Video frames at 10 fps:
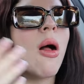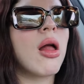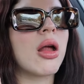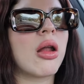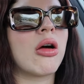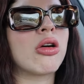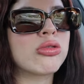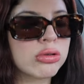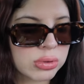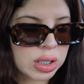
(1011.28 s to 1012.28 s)
And I
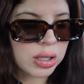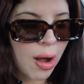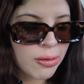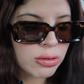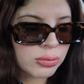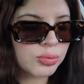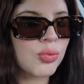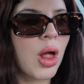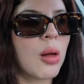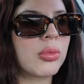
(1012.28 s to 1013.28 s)
also think, guys,
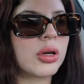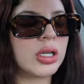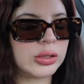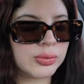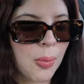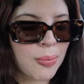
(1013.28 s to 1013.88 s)
I'm gonna